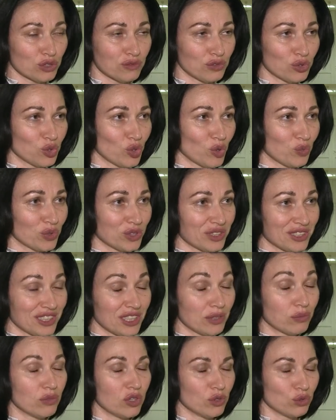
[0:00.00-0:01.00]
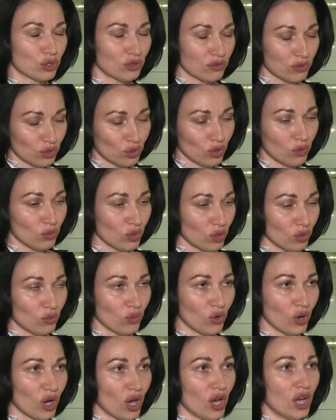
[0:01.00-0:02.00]
It's a very big responsibility.
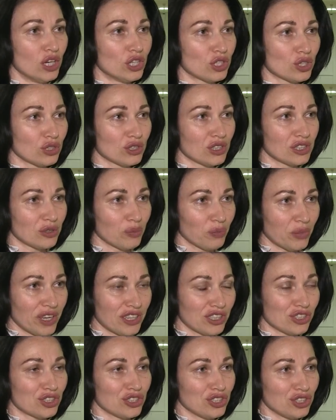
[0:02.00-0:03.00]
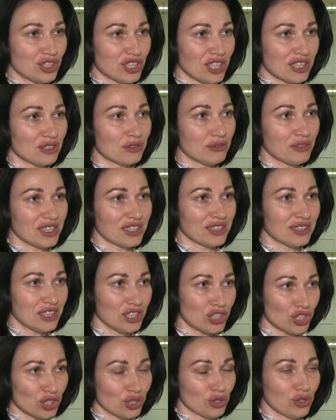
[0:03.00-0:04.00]
We realize that at this moment there is
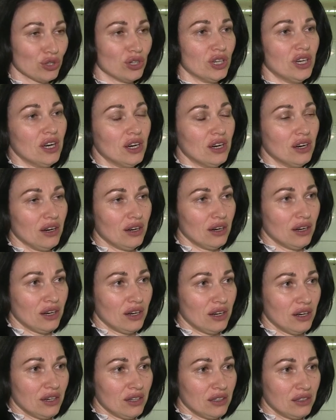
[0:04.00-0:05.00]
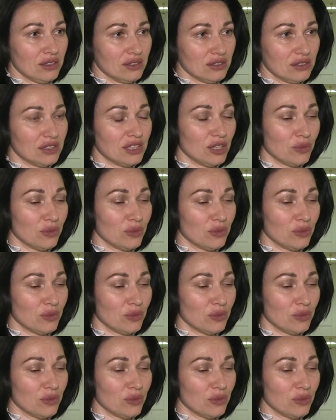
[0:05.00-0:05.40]
practically nothing but the judges.